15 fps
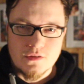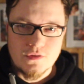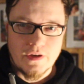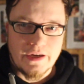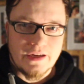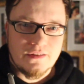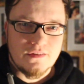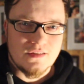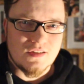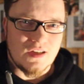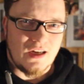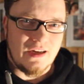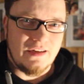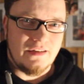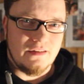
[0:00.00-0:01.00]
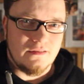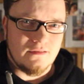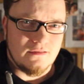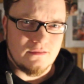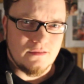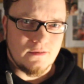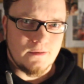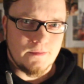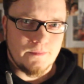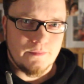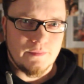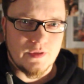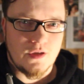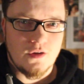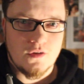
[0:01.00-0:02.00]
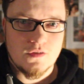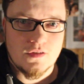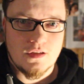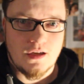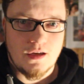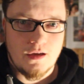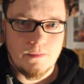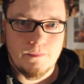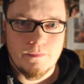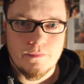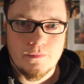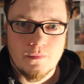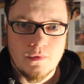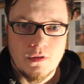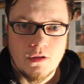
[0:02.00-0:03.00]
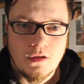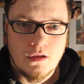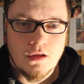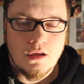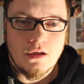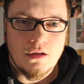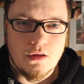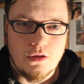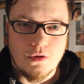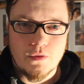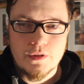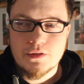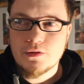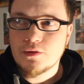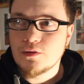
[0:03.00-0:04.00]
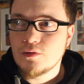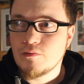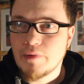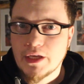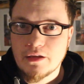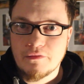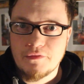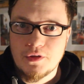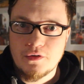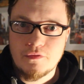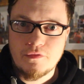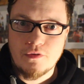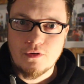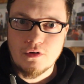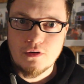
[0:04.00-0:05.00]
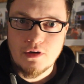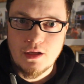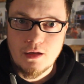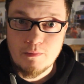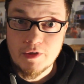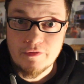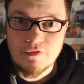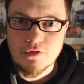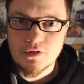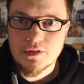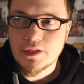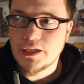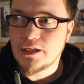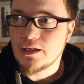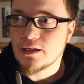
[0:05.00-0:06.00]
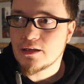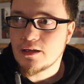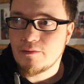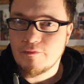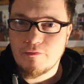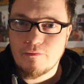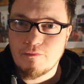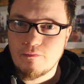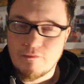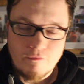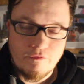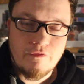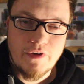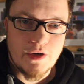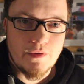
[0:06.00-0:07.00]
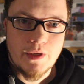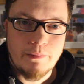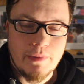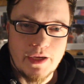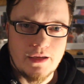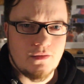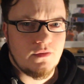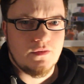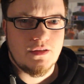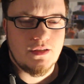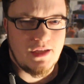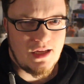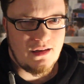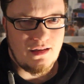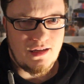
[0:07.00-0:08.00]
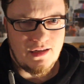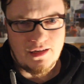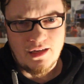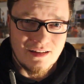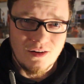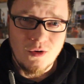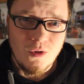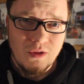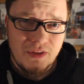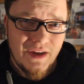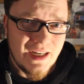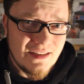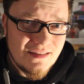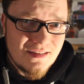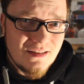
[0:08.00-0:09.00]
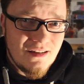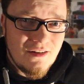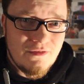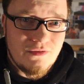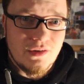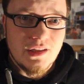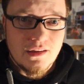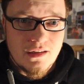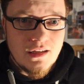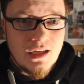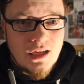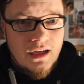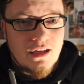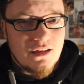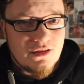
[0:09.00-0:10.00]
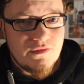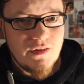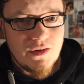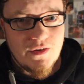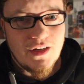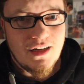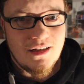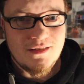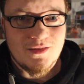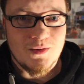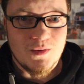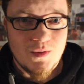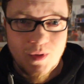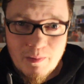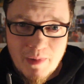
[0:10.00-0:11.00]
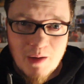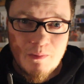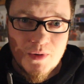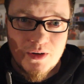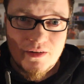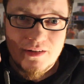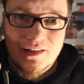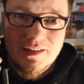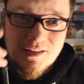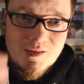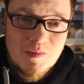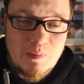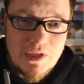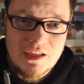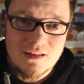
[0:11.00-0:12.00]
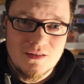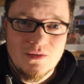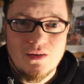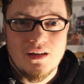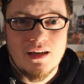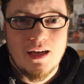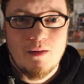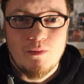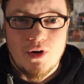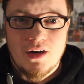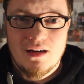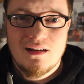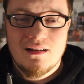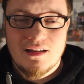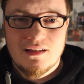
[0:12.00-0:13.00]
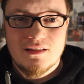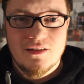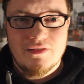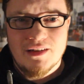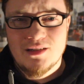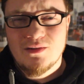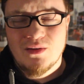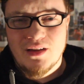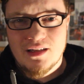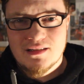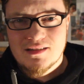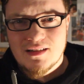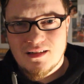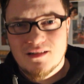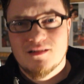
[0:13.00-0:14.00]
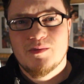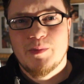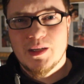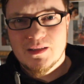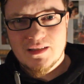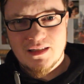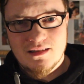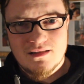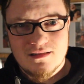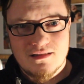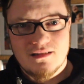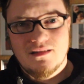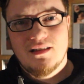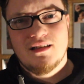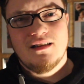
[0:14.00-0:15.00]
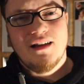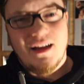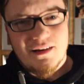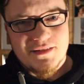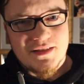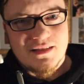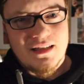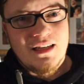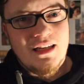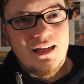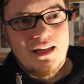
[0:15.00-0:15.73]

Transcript: So I had this idea because I'm going to make a video for element 14 and I'm very bad on the deadline. The whole text that I've written is very hard to remember and then speak into the camera, and if I do that sentence by sentence and then cut it,